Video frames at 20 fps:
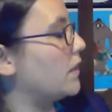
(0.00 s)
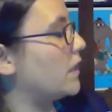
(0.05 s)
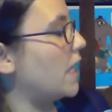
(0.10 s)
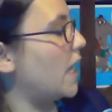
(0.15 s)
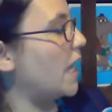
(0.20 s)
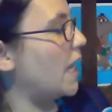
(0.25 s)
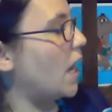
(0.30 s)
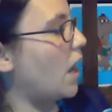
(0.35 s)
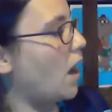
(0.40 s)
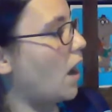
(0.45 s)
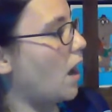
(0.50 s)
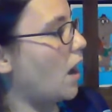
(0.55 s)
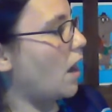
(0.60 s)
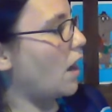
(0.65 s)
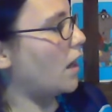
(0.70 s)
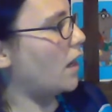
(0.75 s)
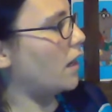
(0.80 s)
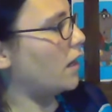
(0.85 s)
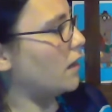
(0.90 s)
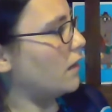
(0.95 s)
they
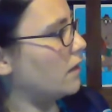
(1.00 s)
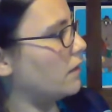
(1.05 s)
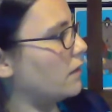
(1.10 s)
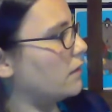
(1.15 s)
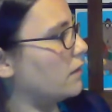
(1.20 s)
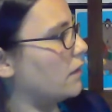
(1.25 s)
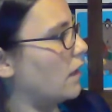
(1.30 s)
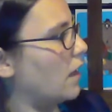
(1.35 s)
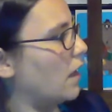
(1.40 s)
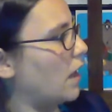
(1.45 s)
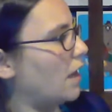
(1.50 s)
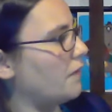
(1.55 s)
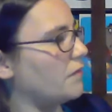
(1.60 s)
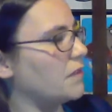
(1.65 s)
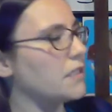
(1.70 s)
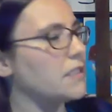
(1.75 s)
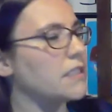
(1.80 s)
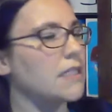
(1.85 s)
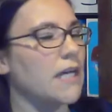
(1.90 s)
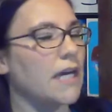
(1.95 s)
are
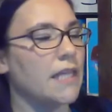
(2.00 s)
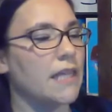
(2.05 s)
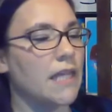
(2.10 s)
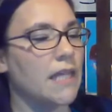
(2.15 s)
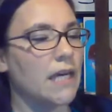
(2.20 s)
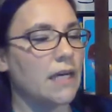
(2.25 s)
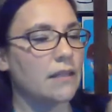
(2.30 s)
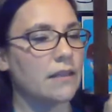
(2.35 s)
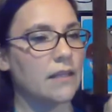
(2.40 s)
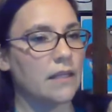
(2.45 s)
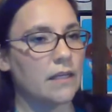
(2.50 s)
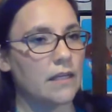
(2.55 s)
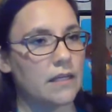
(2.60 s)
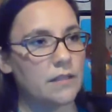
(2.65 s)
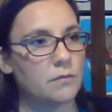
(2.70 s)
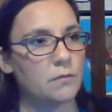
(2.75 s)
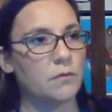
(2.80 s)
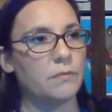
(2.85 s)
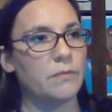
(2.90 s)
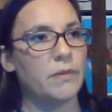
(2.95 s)
obviously, I think
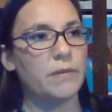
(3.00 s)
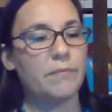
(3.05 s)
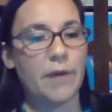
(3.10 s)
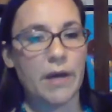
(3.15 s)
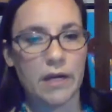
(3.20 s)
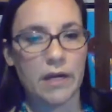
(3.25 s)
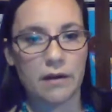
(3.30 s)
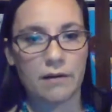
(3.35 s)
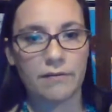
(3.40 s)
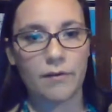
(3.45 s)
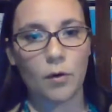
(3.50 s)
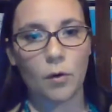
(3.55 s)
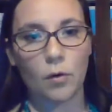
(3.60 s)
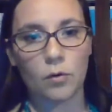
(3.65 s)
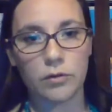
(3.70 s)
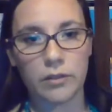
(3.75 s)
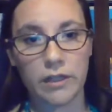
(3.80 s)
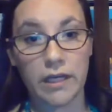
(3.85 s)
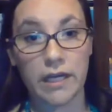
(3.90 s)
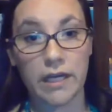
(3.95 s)
these would be better for
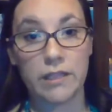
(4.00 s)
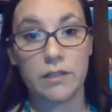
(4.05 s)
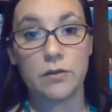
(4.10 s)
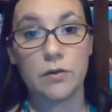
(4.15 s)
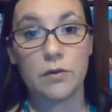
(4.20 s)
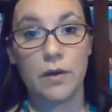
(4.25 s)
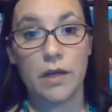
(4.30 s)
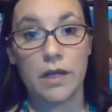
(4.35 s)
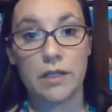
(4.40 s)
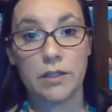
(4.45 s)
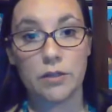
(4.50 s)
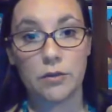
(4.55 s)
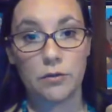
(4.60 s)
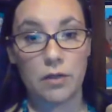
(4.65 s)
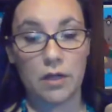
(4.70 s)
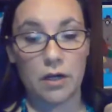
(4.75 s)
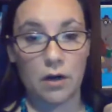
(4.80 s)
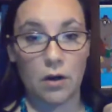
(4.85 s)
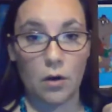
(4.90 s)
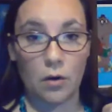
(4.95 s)
older kids who can do
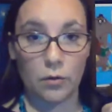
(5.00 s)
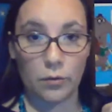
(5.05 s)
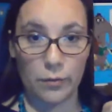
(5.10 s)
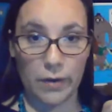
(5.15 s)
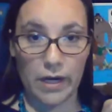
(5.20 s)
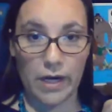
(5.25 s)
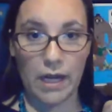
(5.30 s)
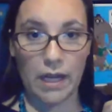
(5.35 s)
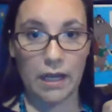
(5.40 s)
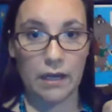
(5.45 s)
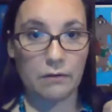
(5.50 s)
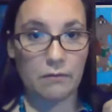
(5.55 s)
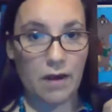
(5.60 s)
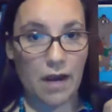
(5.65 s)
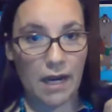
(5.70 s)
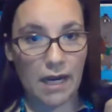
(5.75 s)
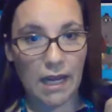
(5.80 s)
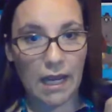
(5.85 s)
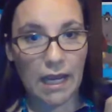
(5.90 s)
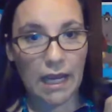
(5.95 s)
their own reading and
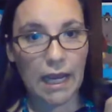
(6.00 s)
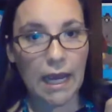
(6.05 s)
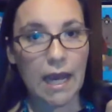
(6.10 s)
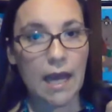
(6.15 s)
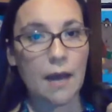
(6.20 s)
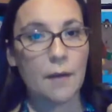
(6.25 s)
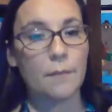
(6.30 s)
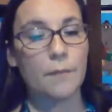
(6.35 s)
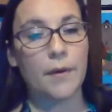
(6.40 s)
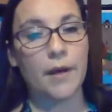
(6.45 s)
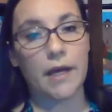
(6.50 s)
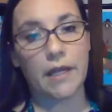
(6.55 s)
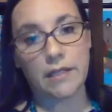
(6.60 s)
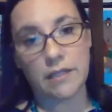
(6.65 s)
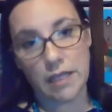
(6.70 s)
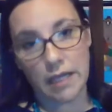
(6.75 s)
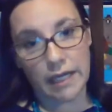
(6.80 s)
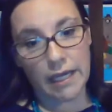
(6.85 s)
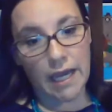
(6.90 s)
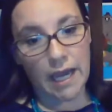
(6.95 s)
writing, but
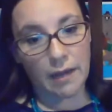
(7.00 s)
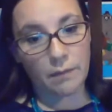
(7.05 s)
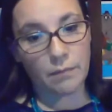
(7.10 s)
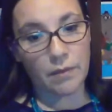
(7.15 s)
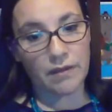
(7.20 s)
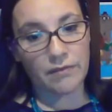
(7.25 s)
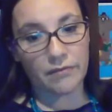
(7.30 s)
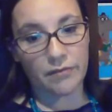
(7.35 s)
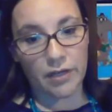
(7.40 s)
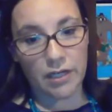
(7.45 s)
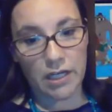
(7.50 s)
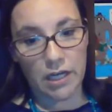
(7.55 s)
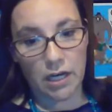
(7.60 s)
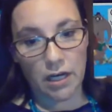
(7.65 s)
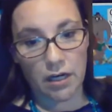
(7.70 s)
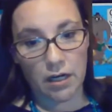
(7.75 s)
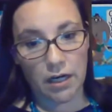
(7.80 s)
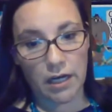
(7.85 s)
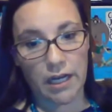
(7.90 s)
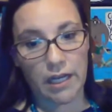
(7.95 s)
it can be for
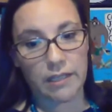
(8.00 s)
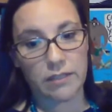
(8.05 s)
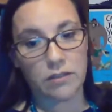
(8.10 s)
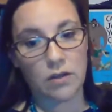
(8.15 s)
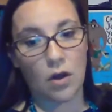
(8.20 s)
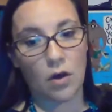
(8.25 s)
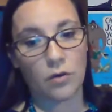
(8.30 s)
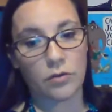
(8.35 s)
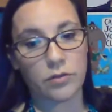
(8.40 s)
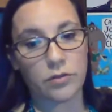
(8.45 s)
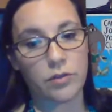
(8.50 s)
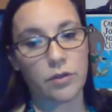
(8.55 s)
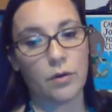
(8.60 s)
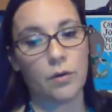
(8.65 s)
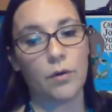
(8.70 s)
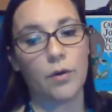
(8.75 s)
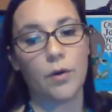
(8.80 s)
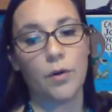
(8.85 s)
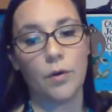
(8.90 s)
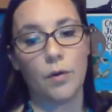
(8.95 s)
younger kids
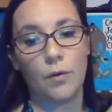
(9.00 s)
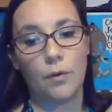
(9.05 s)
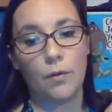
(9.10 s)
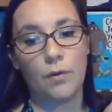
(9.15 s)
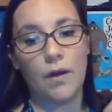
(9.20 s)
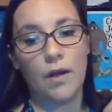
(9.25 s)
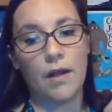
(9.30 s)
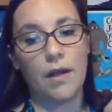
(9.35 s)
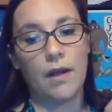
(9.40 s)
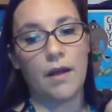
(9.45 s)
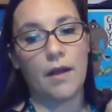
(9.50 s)
also who